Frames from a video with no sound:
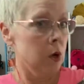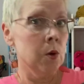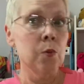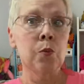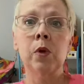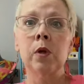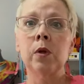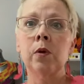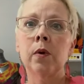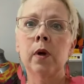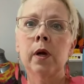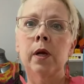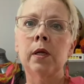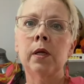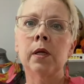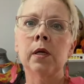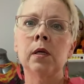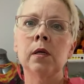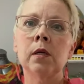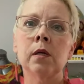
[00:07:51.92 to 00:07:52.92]
Put it right
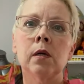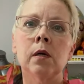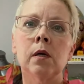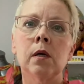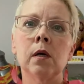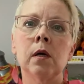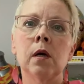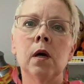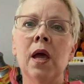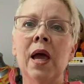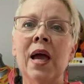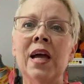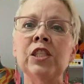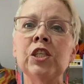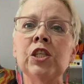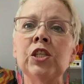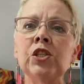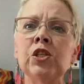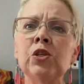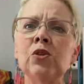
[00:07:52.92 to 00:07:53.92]
here, and
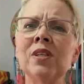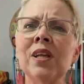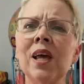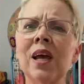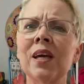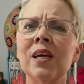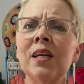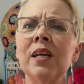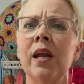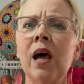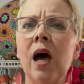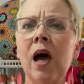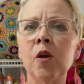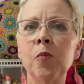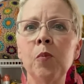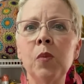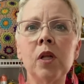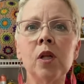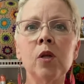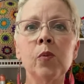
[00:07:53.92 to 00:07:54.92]
just used like a
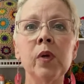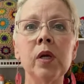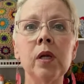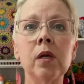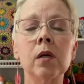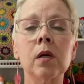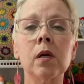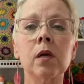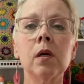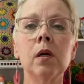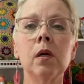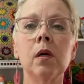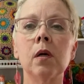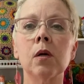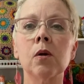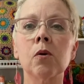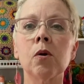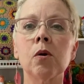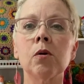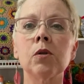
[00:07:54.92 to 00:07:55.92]
9mm
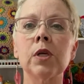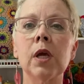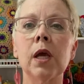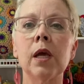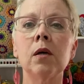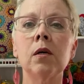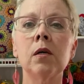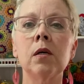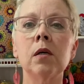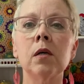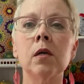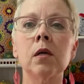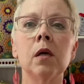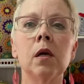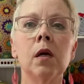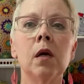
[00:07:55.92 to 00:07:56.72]
crochet hook